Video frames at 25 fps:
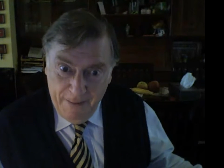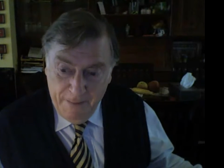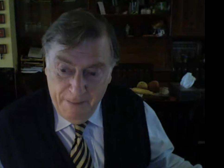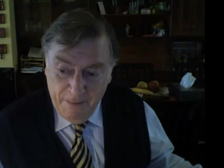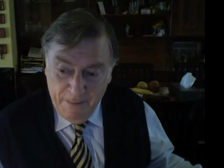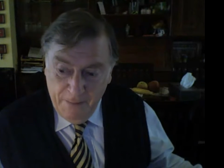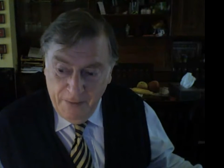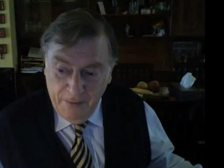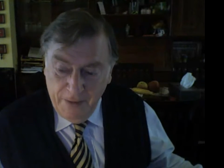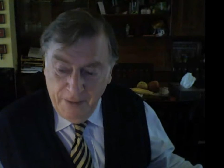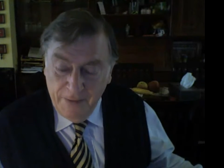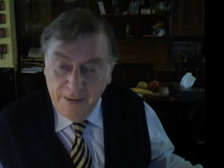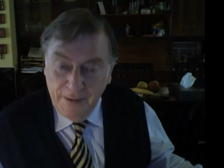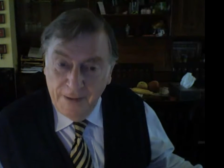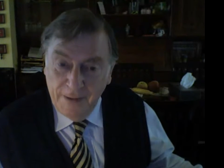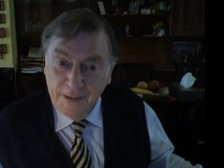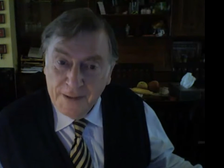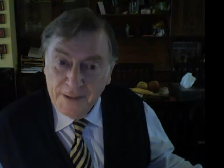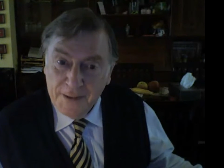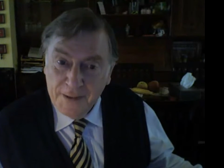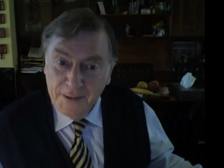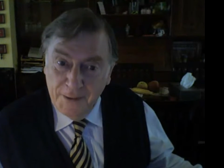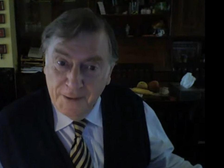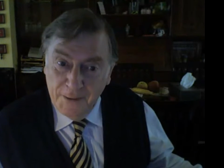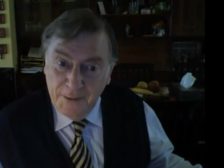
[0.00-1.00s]
I think that's a
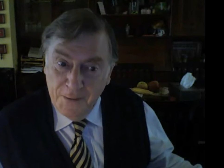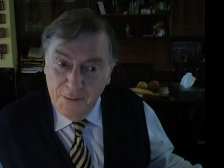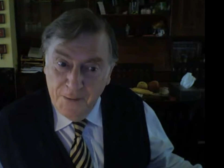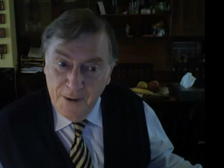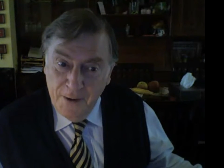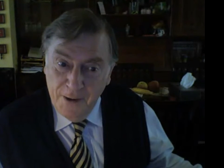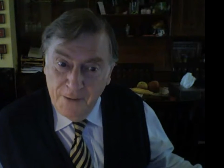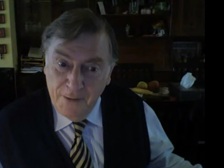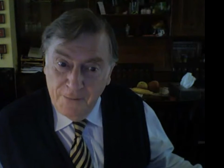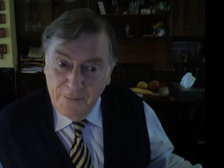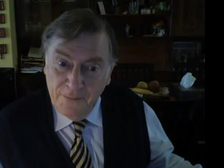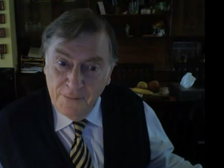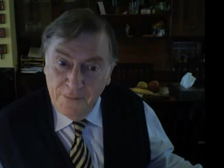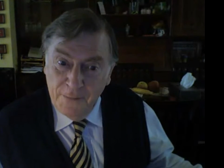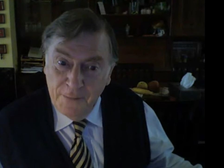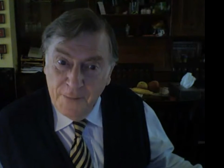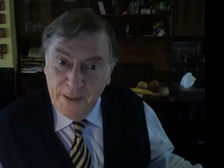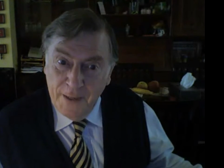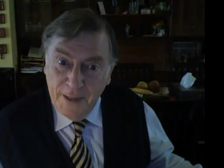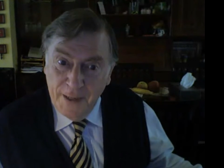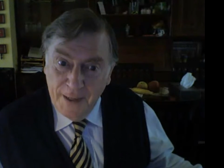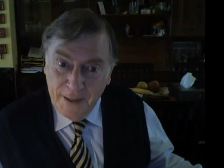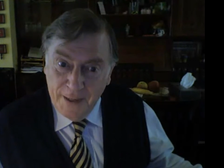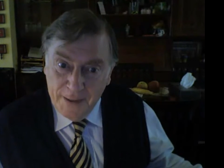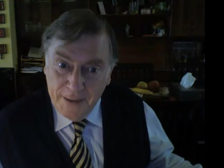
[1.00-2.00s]
long way off for me
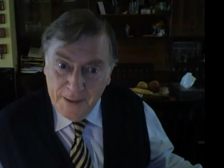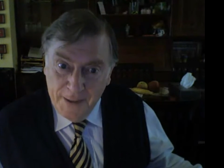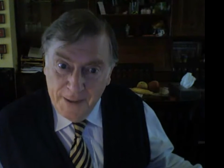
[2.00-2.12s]
yet.